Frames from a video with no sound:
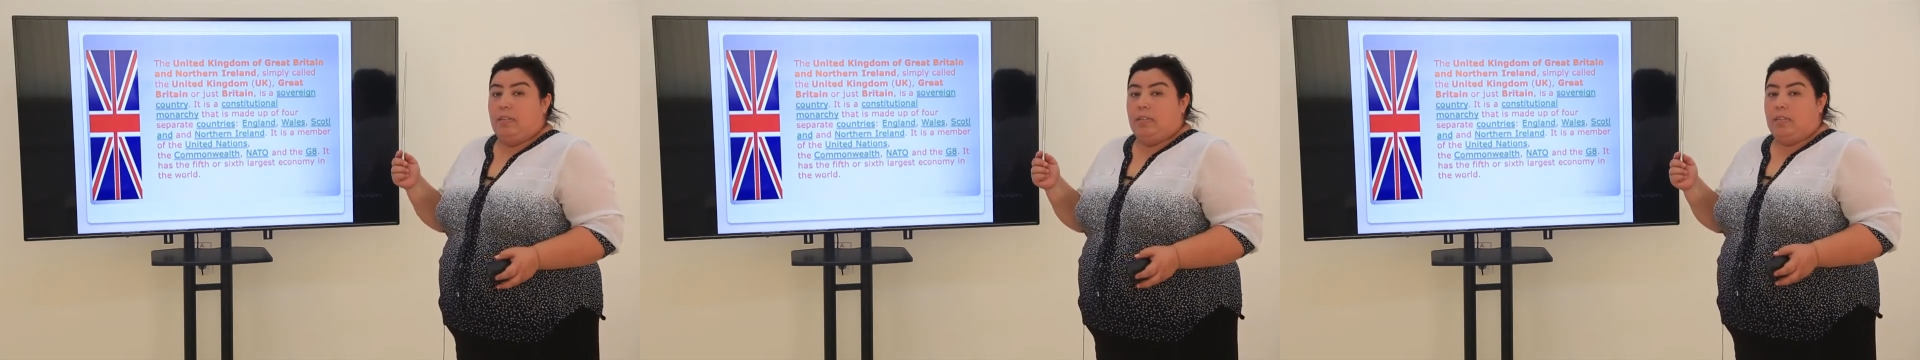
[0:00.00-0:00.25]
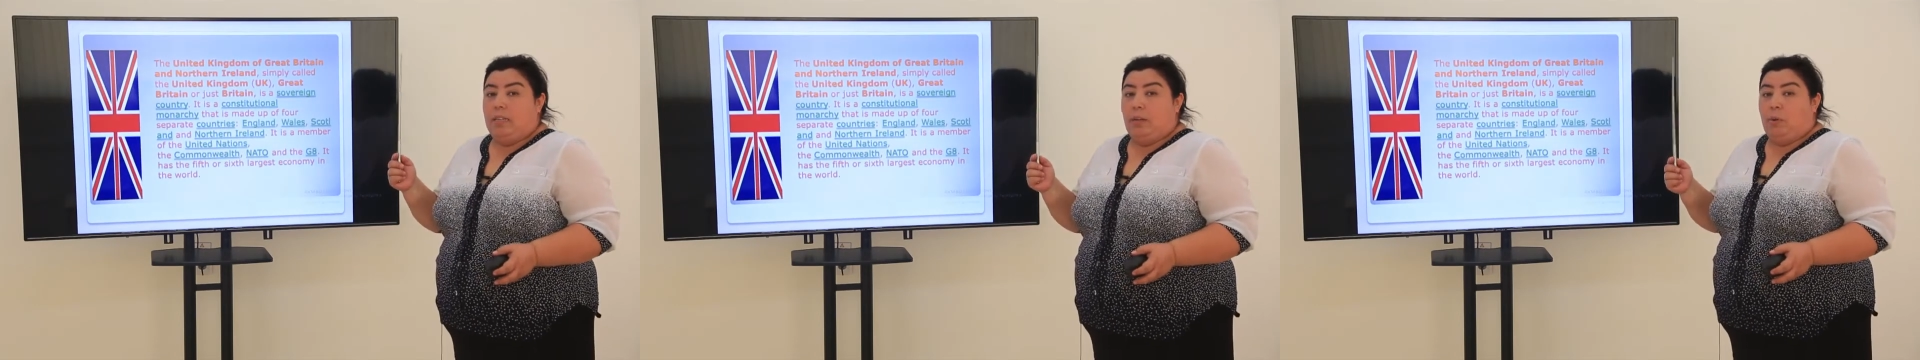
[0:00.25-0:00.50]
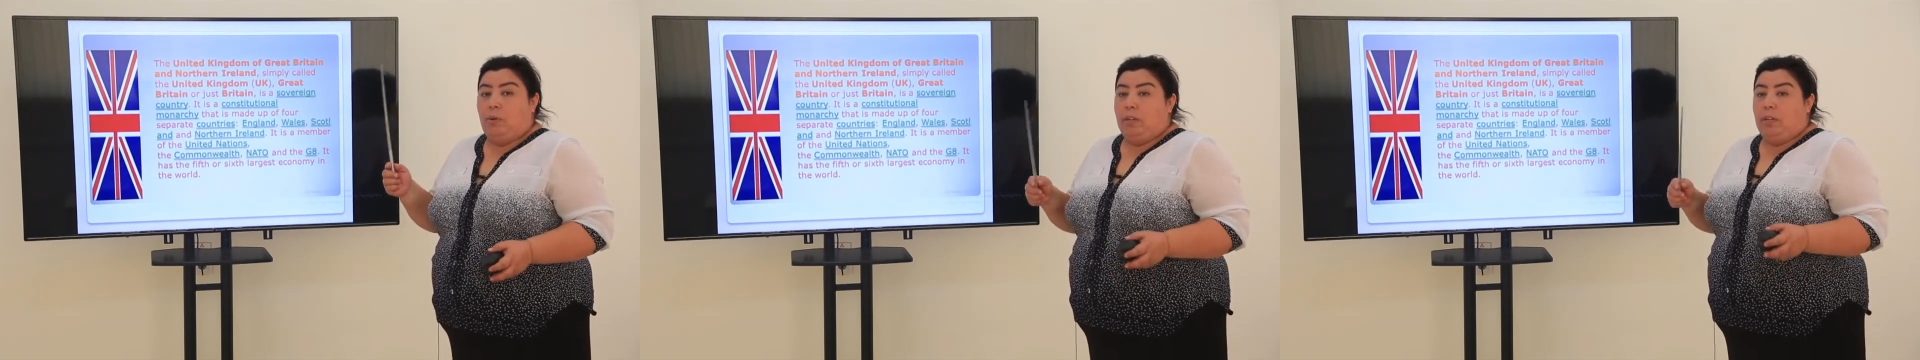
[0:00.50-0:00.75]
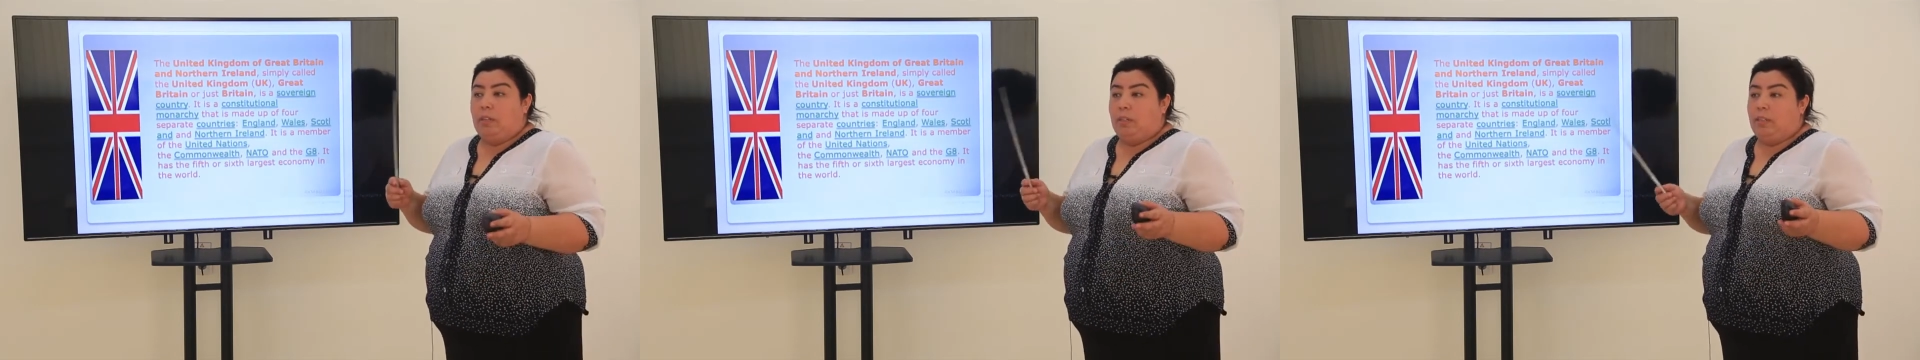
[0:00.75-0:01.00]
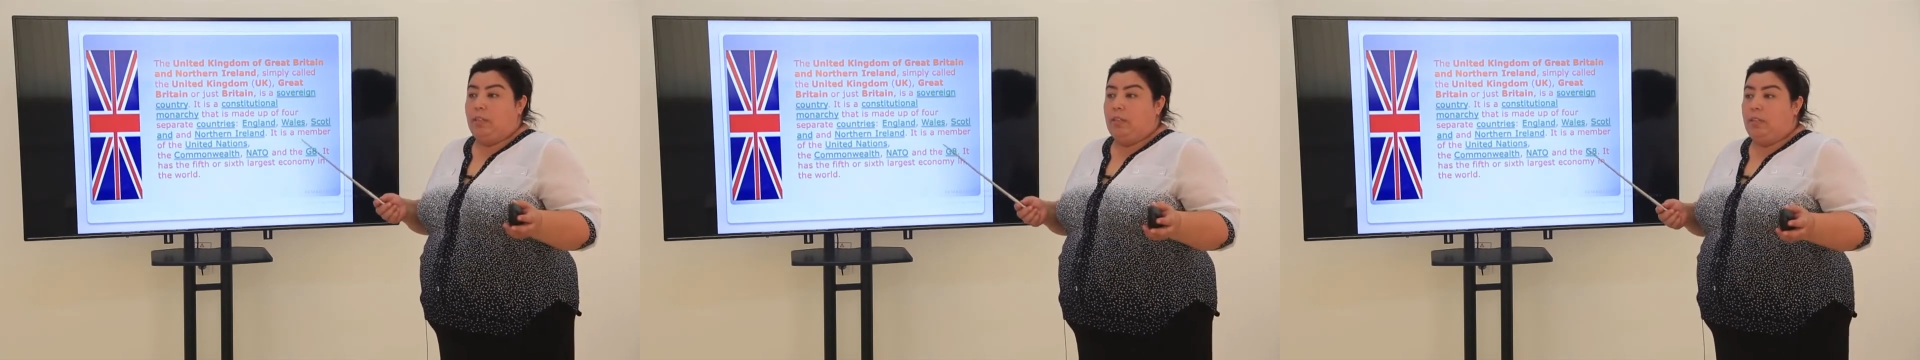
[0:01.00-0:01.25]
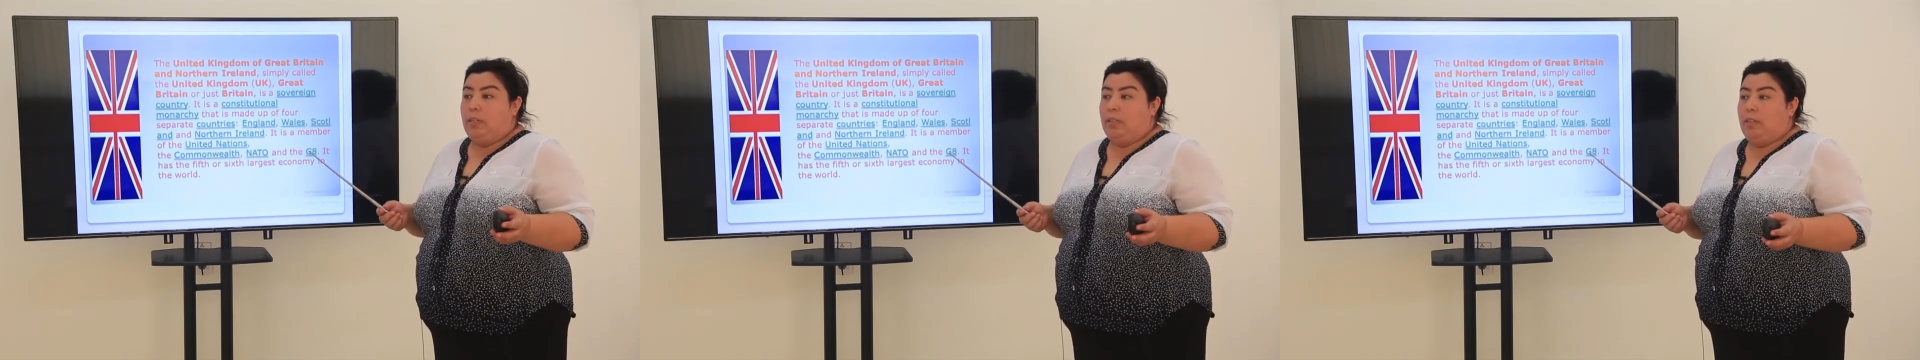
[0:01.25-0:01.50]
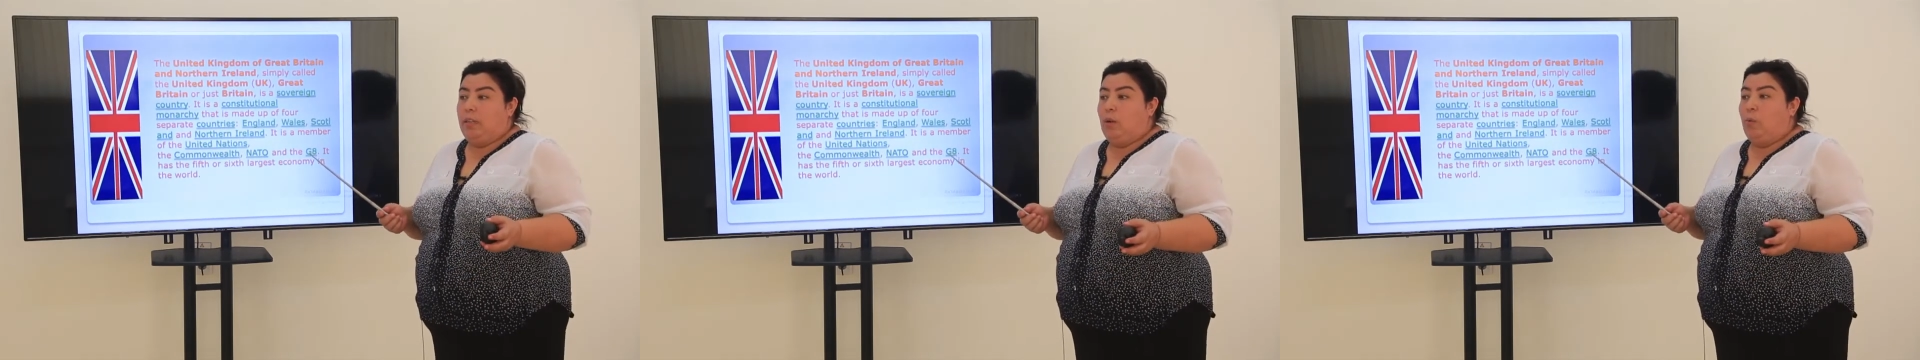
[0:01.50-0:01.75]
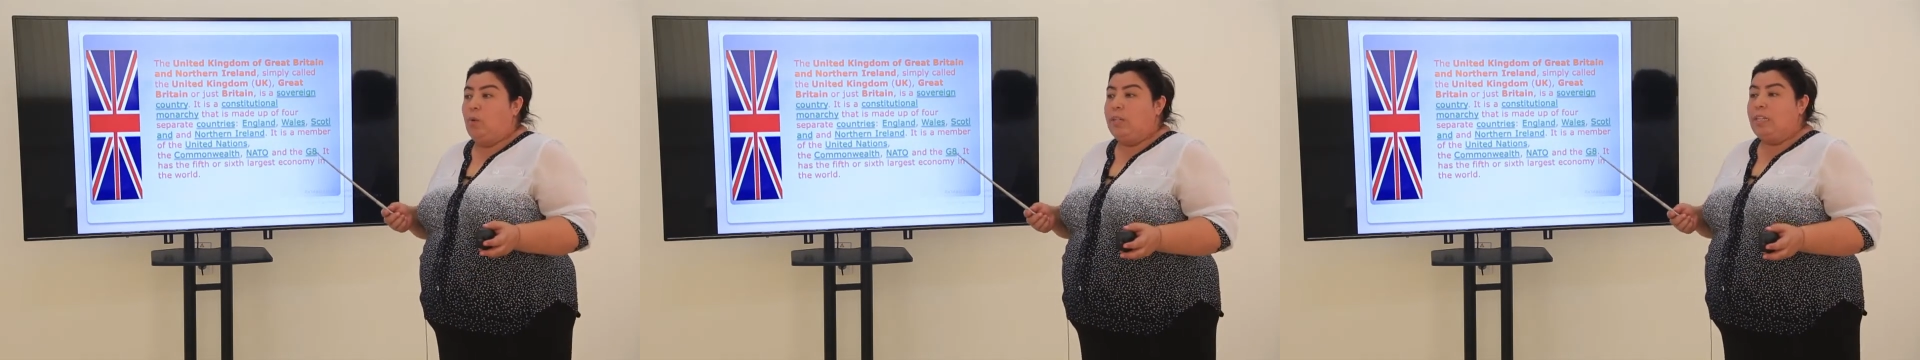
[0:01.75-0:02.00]
So
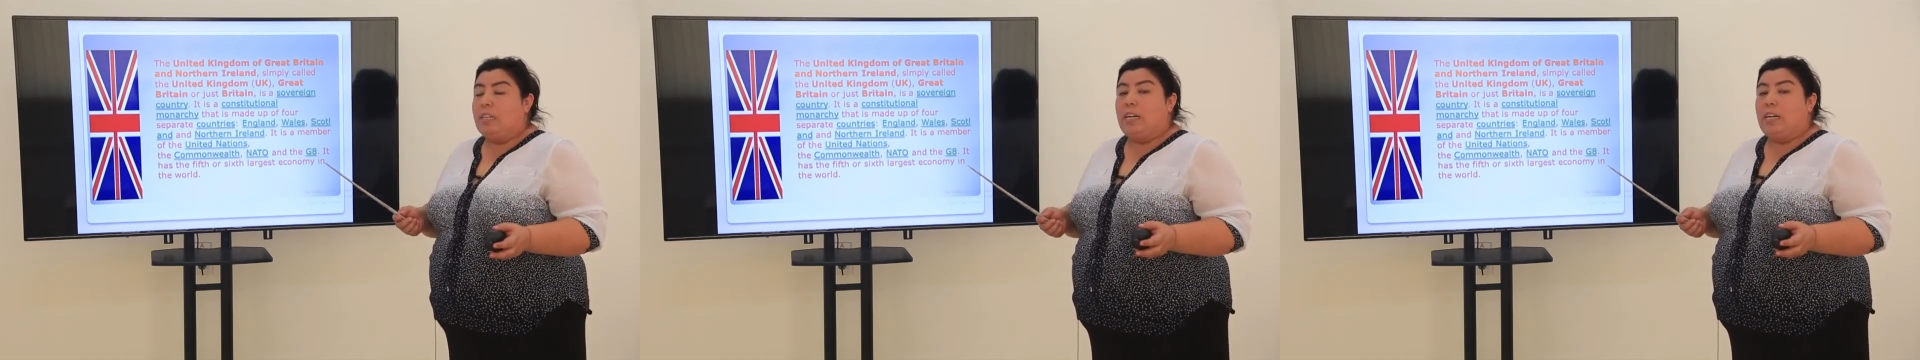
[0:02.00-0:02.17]
what